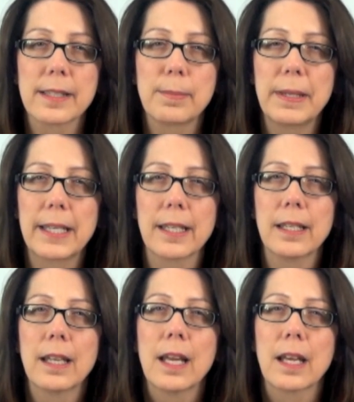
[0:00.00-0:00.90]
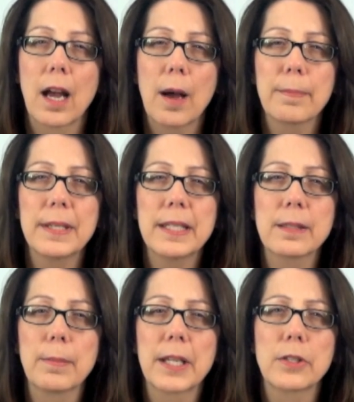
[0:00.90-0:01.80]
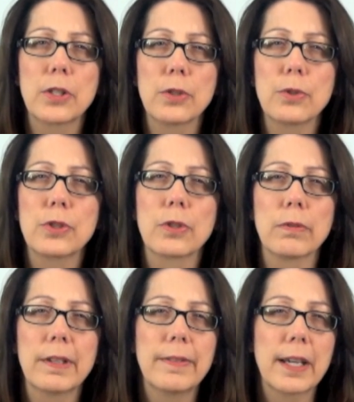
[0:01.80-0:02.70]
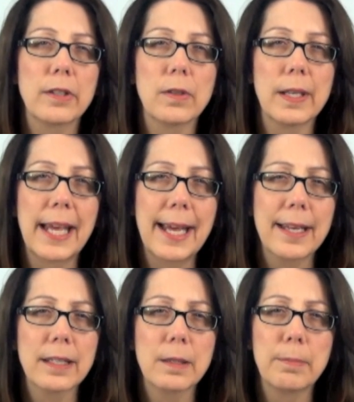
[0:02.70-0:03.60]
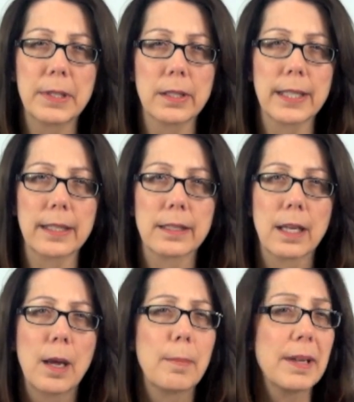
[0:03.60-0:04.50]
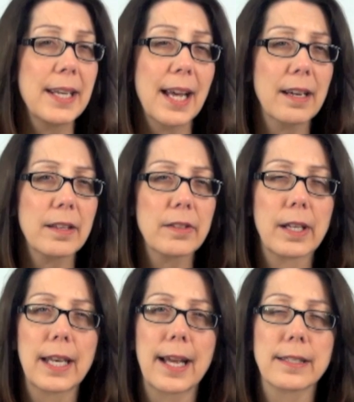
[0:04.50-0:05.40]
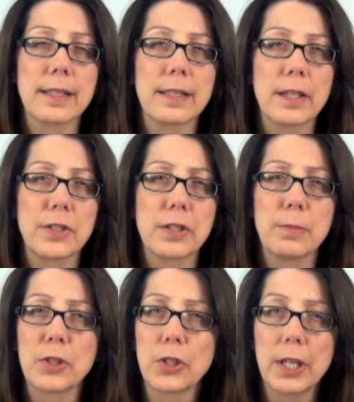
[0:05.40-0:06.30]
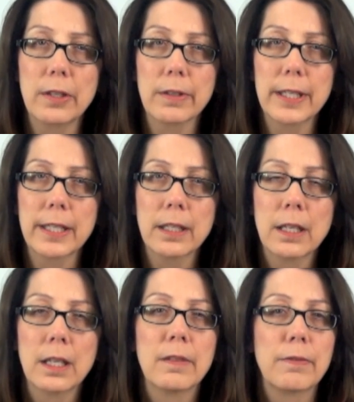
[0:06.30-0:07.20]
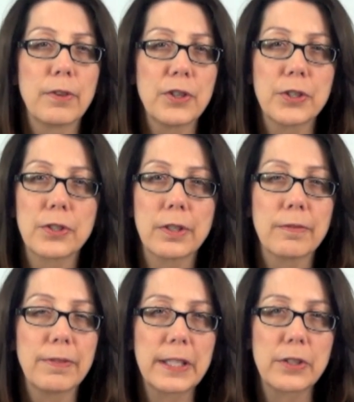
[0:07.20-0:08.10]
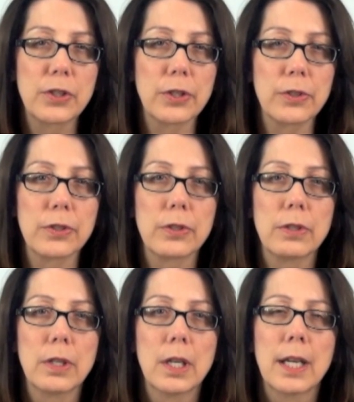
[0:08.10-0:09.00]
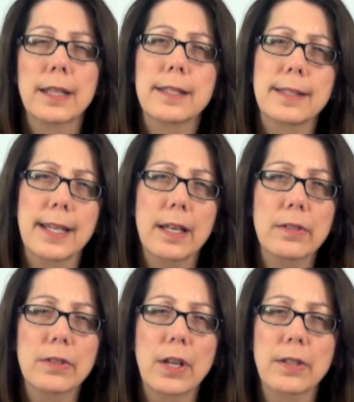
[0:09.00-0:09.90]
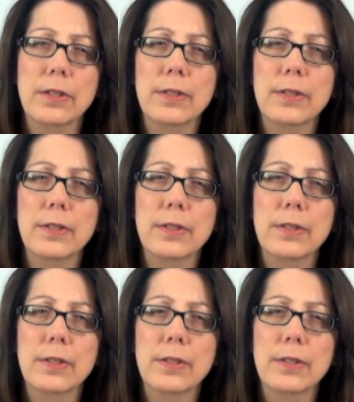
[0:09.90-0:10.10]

speaking, companies might choose to revalue land and buildings, but not other classes such as machinery, furniture, and fixtures. The standards also